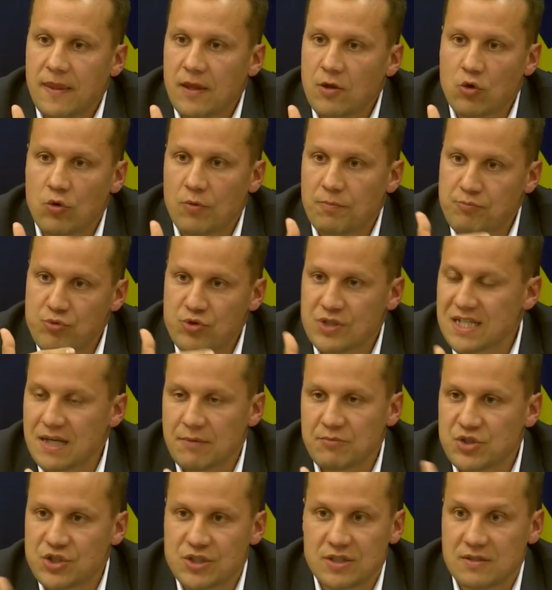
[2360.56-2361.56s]
you know,
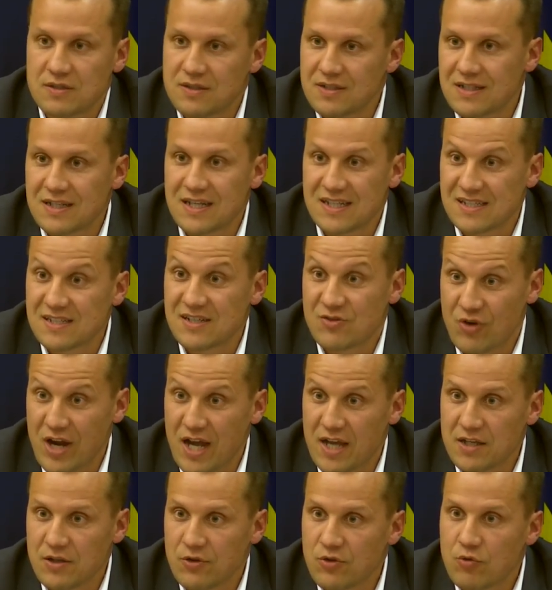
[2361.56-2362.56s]
presumption doesn't
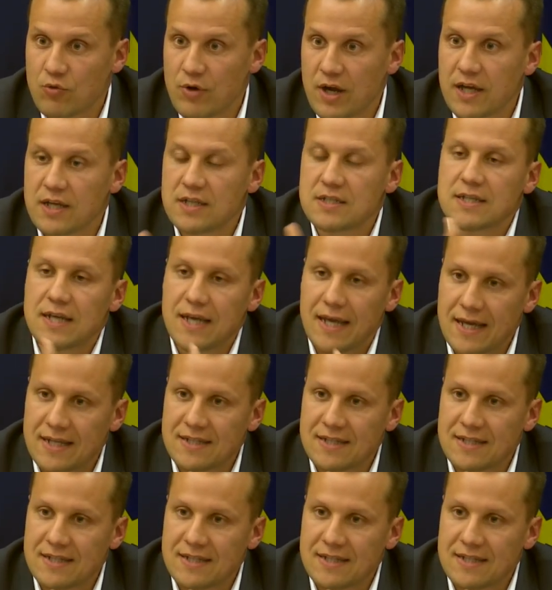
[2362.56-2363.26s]
grant you the right,